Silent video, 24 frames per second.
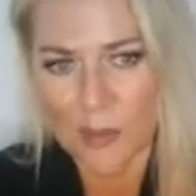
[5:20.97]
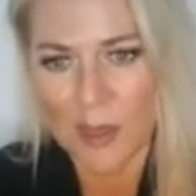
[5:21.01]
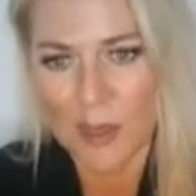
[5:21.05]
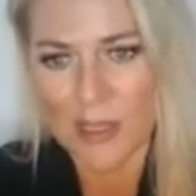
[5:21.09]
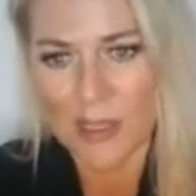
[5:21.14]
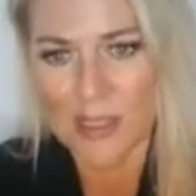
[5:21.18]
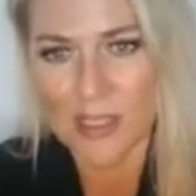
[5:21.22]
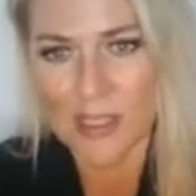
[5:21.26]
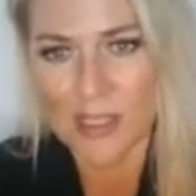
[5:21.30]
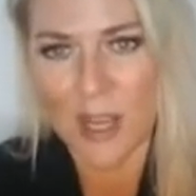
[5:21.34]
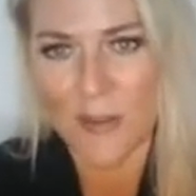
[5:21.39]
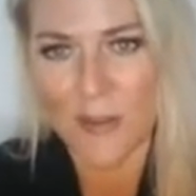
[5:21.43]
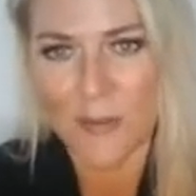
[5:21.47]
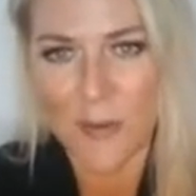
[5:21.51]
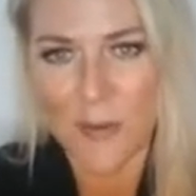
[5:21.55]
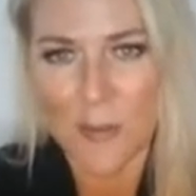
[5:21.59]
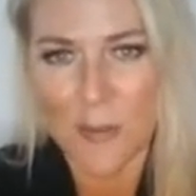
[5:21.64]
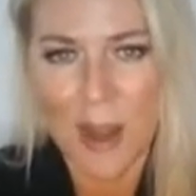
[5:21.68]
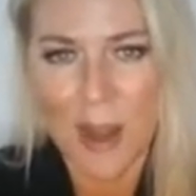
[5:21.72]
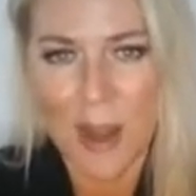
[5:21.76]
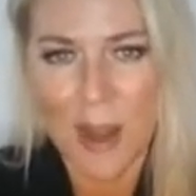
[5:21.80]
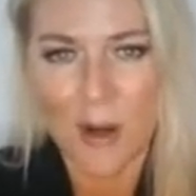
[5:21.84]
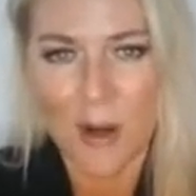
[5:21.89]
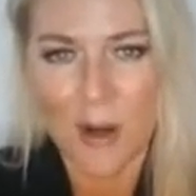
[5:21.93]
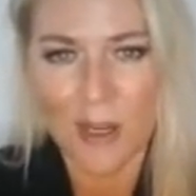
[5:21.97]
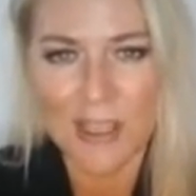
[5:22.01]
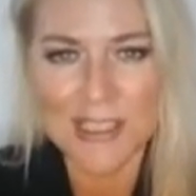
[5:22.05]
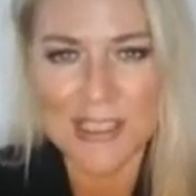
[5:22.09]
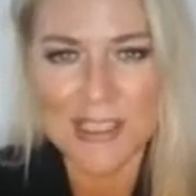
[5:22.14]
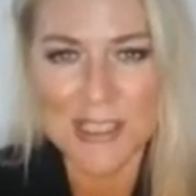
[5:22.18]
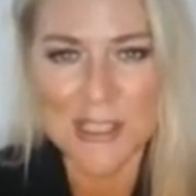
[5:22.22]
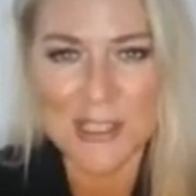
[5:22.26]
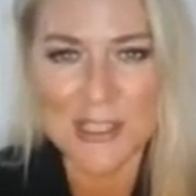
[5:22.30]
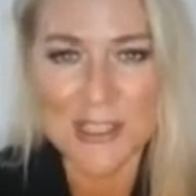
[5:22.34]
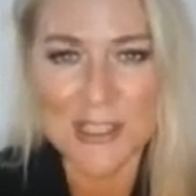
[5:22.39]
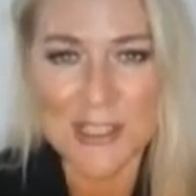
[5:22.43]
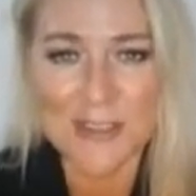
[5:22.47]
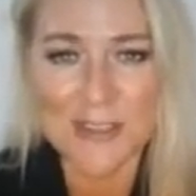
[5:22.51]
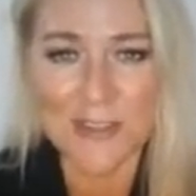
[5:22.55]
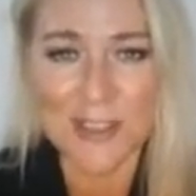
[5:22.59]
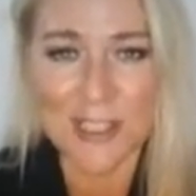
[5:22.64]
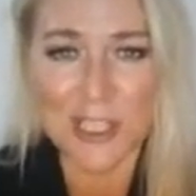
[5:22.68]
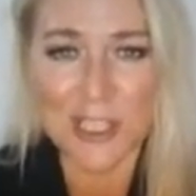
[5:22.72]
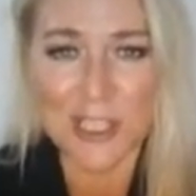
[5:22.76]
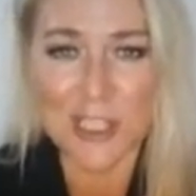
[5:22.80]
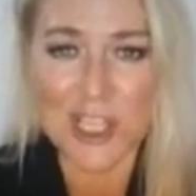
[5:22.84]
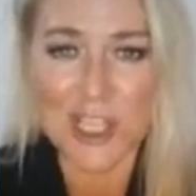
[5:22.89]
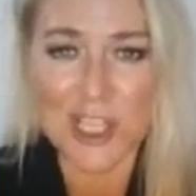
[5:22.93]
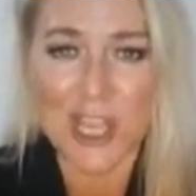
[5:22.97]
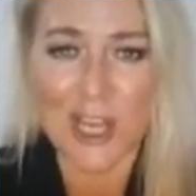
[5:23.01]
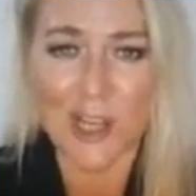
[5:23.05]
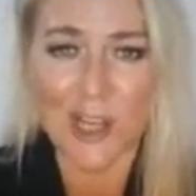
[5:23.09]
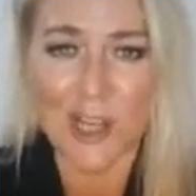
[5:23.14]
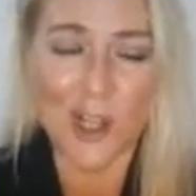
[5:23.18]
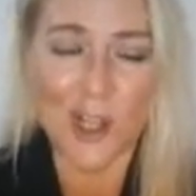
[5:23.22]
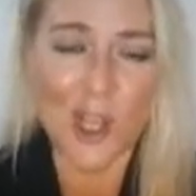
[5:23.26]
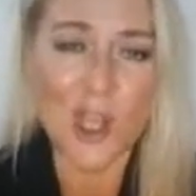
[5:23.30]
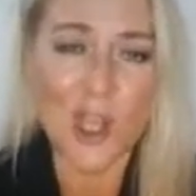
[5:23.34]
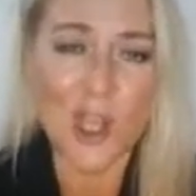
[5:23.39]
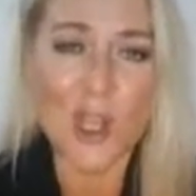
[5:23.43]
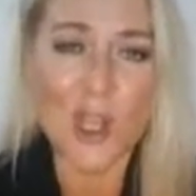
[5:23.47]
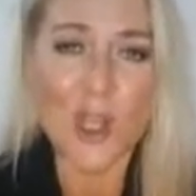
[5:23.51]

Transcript: aside from our Consider Civility channel,